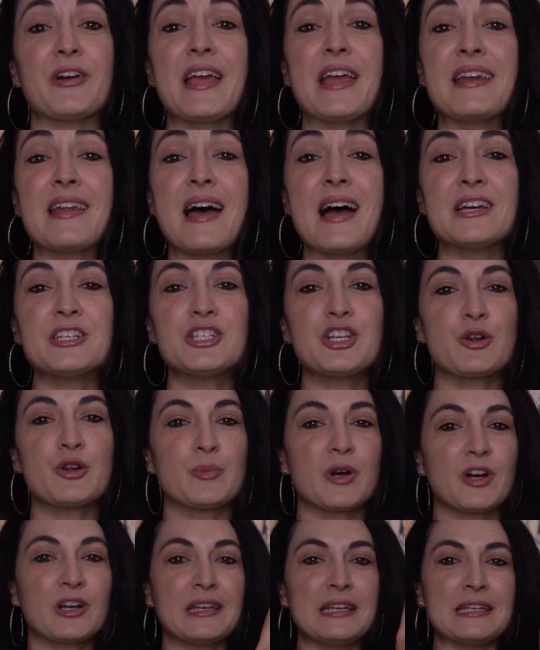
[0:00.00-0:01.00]
and I share
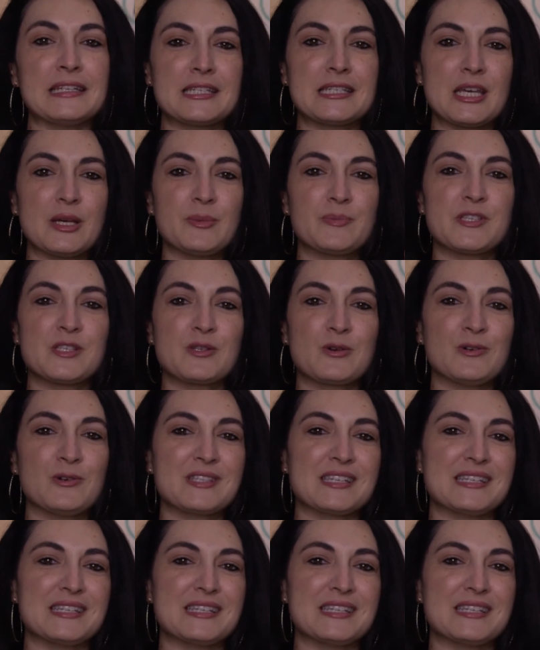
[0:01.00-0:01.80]
marketing tips, tools,